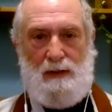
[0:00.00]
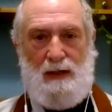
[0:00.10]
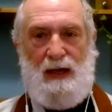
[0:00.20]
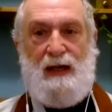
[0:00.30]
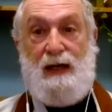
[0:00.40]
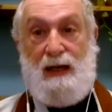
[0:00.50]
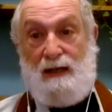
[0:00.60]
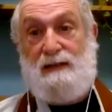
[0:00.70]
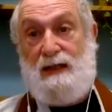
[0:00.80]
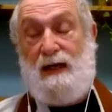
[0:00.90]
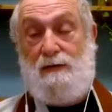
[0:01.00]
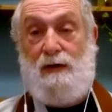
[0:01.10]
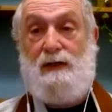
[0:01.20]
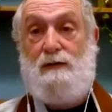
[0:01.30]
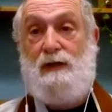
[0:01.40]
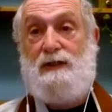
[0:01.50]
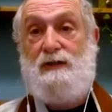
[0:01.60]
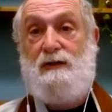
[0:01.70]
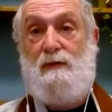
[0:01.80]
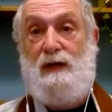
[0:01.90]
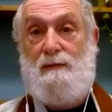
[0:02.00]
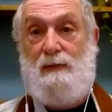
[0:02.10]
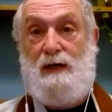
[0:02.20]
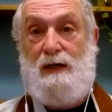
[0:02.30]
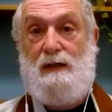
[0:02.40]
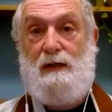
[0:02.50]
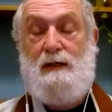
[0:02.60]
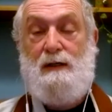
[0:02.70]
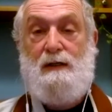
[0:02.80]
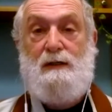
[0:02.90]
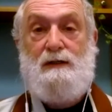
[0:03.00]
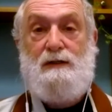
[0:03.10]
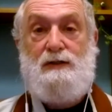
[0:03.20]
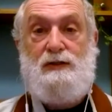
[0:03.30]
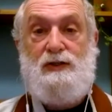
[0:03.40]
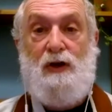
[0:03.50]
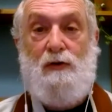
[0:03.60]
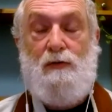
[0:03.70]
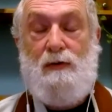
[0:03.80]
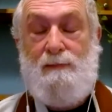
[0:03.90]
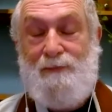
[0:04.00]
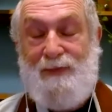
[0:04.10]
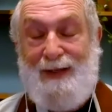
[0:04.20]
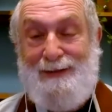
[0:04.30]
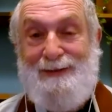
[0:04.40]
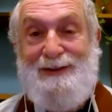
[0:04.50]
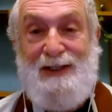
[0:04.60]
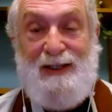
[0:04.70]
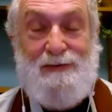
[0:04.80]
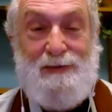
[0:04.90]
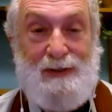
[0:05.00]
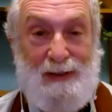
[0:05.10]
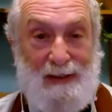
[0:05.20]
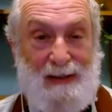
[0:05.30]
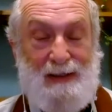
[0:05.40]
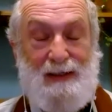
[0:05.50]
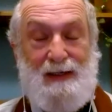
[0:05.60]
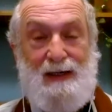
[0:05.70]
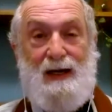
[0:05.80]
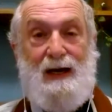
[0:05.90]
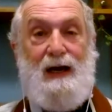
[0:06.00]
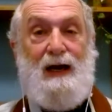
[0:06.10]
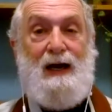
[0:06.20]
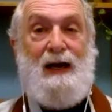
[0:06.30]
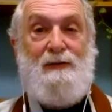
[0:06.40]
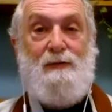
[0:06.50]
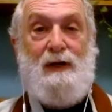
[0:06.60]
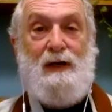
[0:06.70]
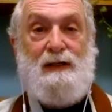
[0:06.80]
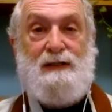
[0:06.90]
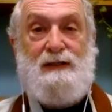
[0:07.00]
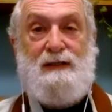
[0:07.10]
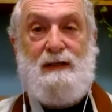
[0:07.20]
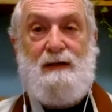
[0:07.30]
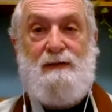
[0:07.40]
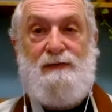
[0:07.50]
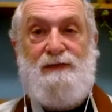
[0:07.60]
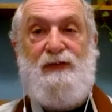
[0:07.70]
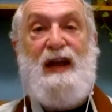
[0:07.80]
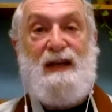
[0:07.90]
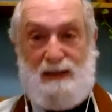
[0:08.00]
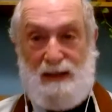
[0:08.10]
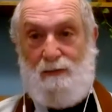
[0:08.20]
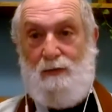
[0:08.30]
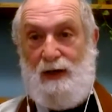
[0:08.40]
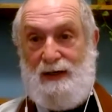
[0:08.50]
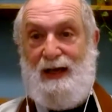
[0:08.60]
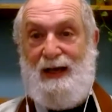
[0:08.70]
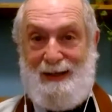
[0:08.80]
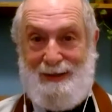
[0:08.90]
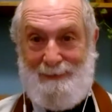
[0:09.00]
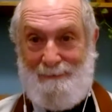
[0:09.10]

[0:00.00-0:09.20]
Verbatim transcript: and ask that great question, what am I? So literally, I was frantic one day